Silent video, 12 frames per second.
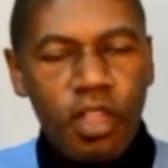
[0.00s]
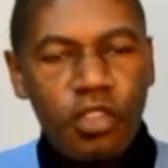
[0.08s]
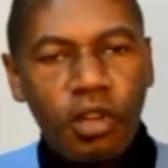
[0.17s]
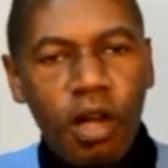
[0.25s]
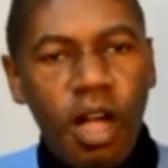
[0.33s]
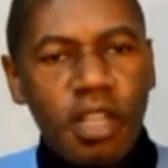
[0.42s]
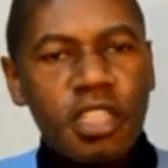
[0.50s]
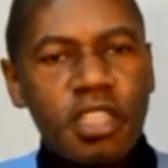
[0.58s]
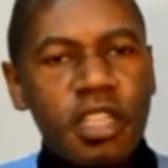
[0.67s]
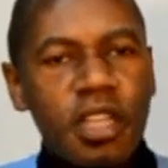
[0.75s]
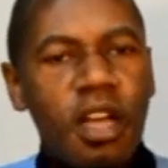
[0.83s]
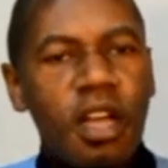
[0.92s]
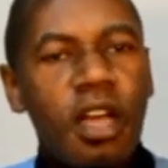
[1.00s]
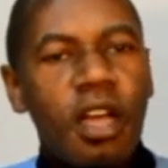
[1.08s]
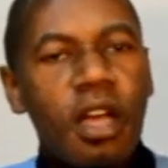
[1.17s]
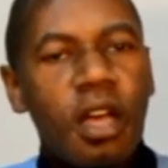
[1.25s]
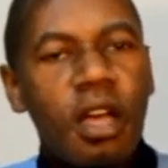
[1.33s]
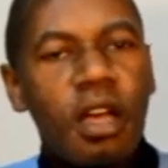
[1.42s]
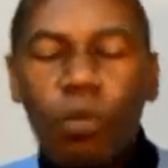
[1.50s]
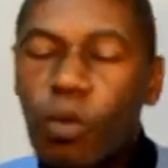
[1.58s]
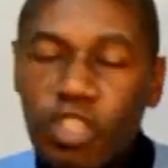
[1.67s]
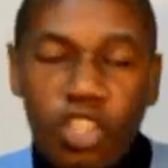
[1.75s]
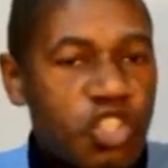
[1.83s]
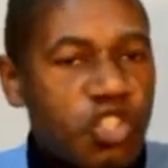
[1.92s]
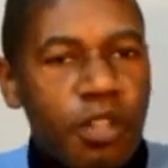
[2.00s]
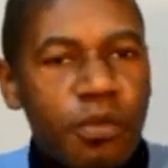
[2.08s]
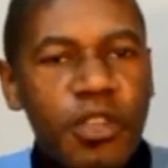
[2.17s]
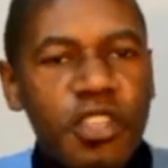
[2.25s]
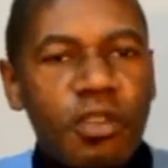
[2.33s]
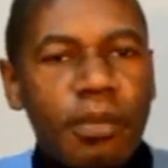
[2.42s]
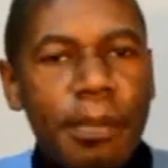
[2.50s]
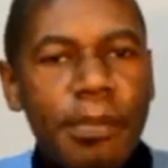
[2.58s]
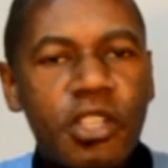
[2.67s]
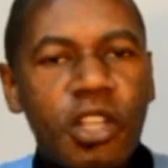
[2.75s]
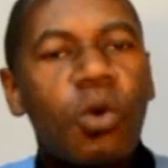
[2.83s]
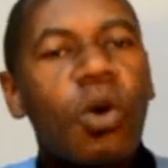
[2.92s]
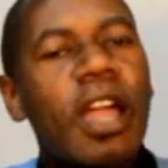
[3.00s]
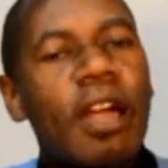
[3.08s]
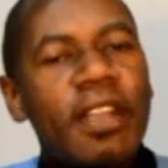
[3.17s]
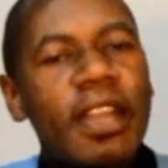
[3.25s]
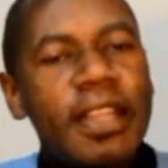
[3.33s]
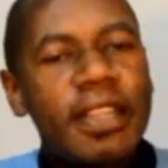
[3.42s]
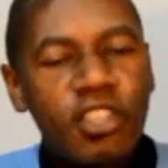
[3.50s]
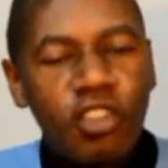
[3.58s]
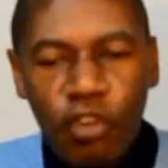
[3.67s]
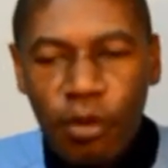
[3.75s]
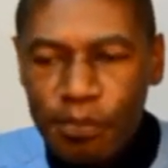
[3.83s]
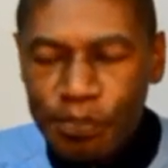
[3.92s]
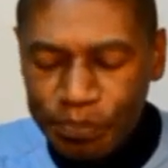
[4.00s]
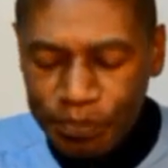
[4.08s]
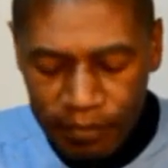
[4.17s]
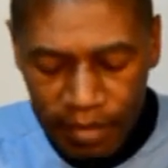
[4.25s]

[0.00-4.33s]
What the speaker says: So Argentina were destroyed 3-0 by Brazil, who are currently leading the group.